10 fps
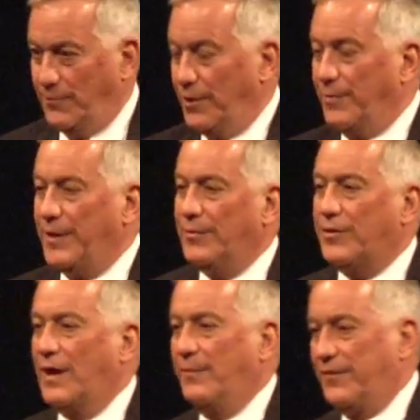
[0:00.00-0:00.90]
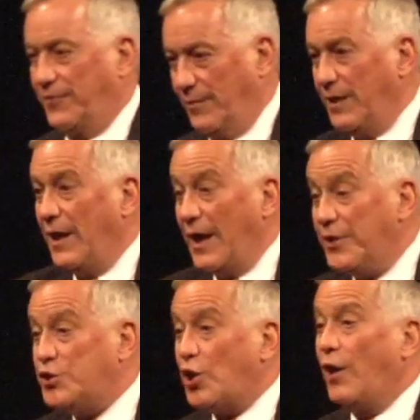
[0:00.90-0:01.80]
where the people are coming from
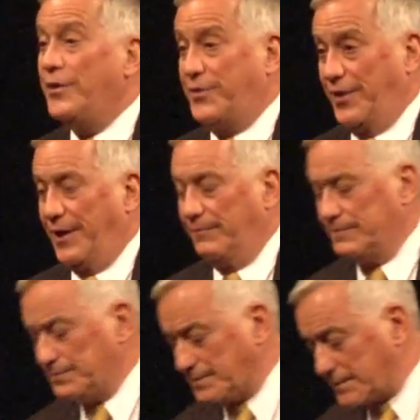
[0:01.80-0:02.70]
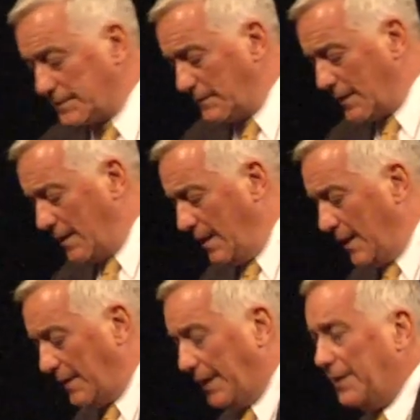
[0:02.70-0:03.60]
and charge them.
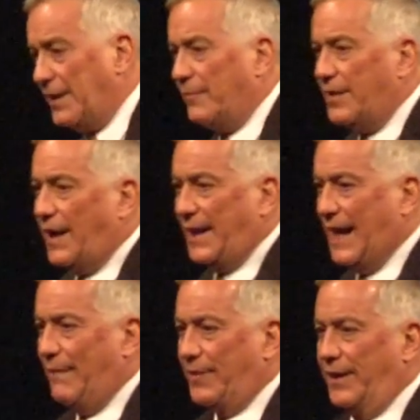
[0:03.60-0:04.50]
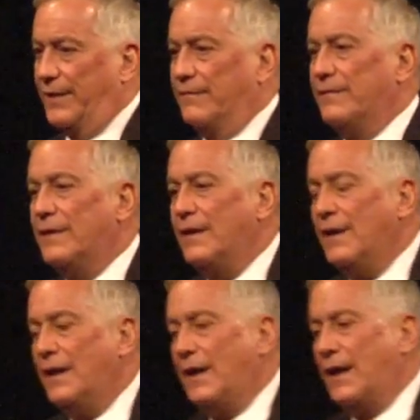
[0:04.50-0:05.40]
That ended up not happening.
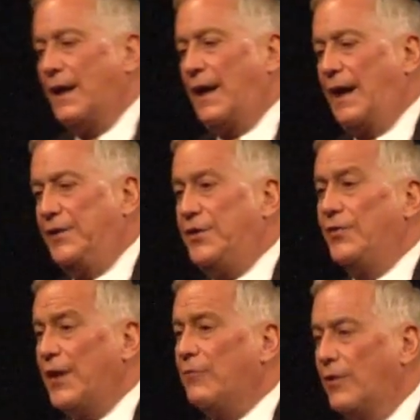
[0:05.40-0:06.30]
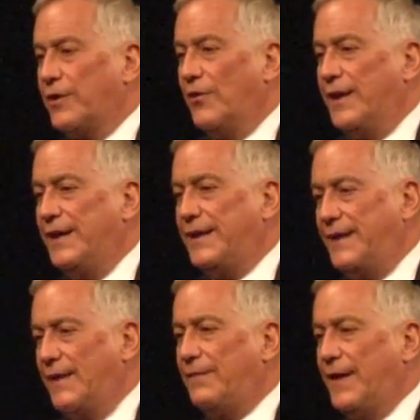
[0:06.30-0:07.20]
I do think we're going to
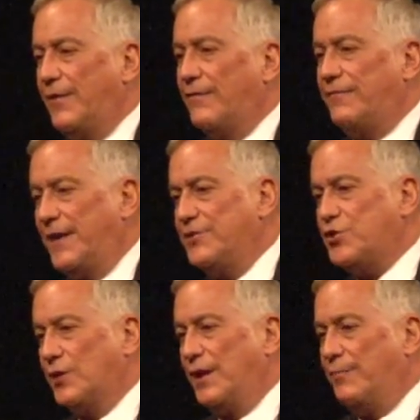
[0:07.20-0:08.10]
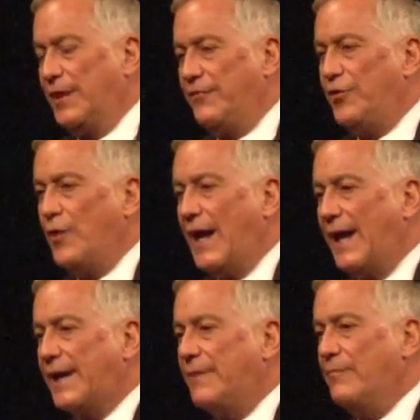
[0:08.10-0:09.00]
get there eventually, but if you
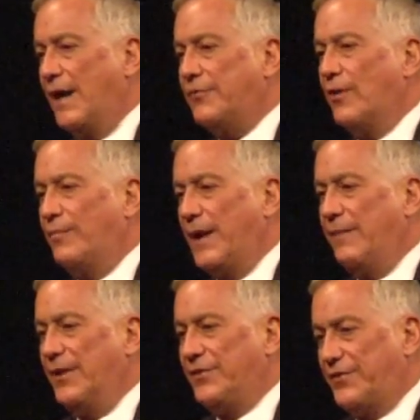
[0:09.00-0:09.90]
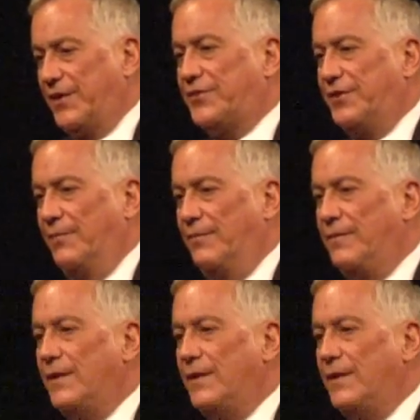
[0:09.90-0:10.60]
had a micropayment system